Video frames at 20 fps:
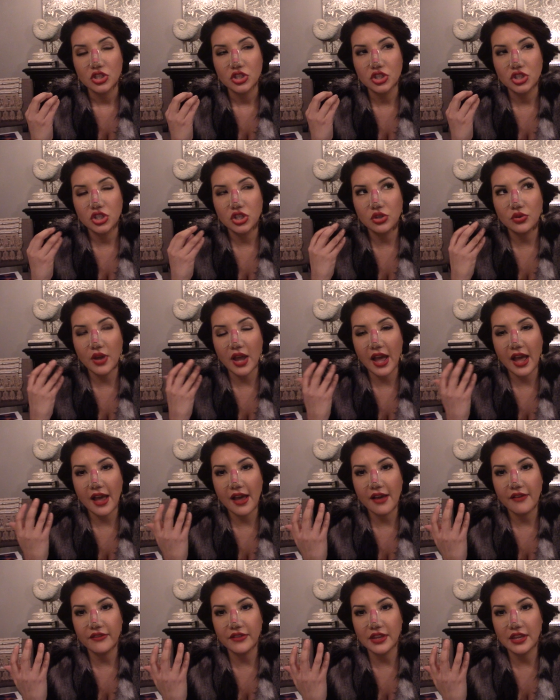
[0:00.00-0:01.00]
to
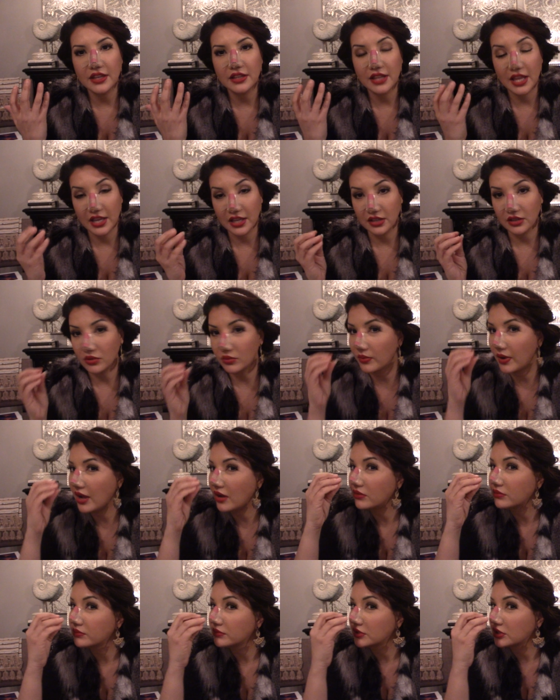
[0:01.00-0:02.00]
having like a
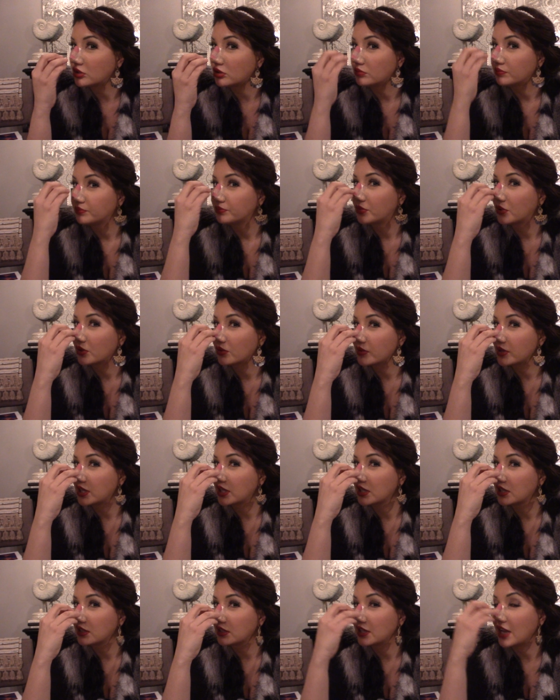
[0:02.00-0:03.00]
round little Puerto
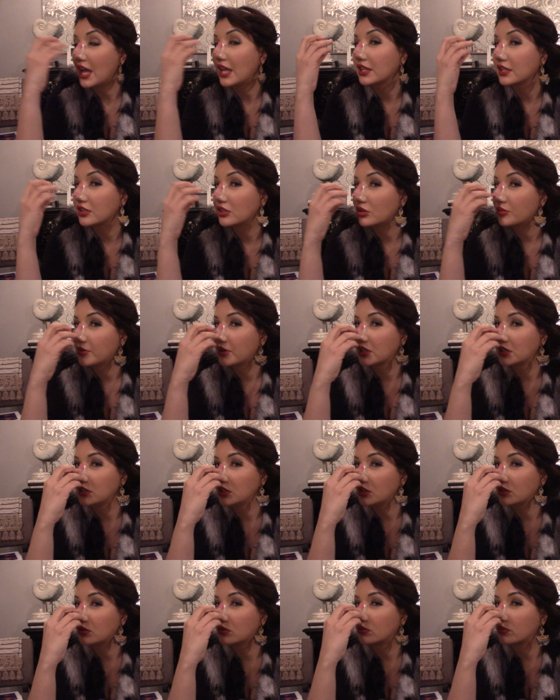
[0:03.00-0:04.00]
Rican, not little, but, you
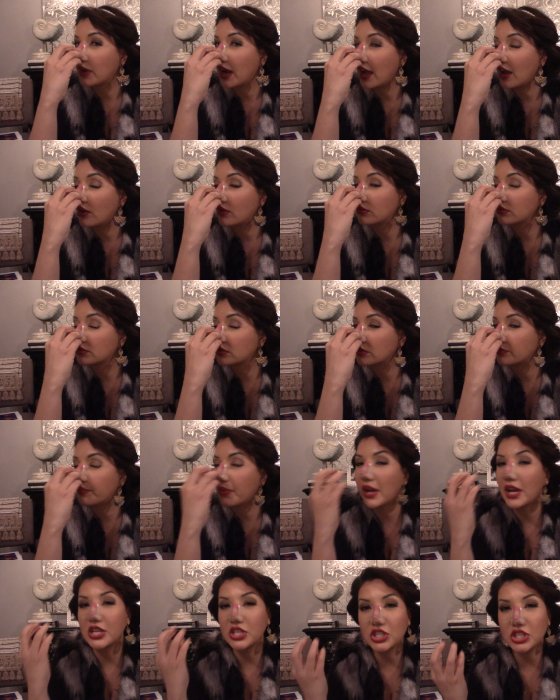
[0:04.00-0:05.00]
know, round,
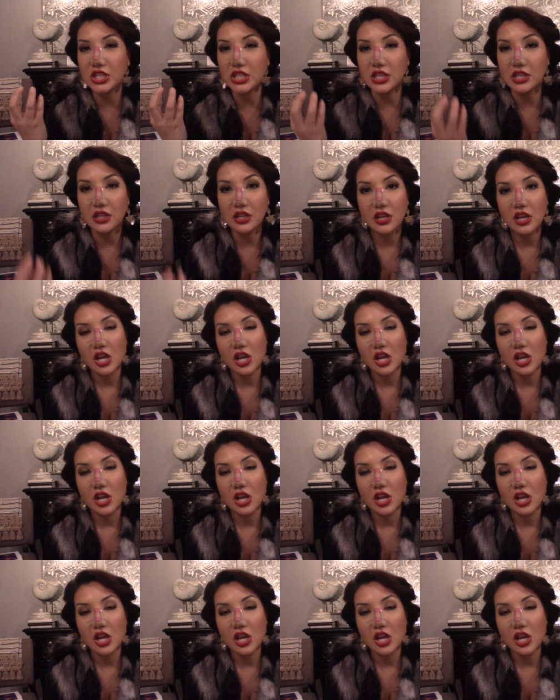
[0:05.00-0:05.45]
pudgy